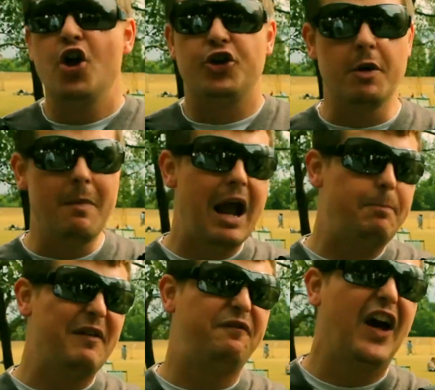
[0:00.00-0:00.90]
You may
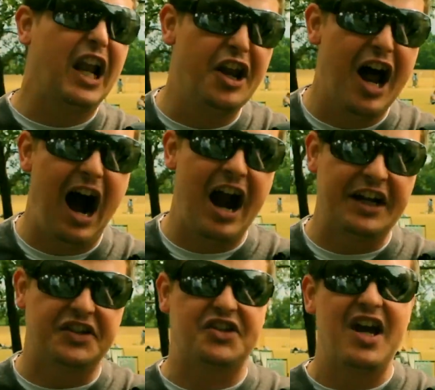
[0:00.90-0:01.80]
be
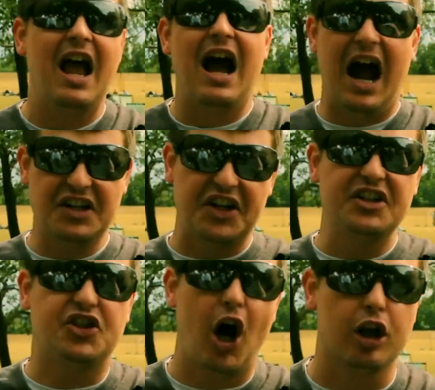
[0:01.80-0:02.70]
villainized as
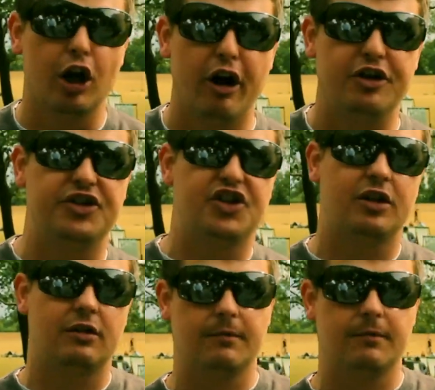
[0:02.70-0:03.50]
intolerant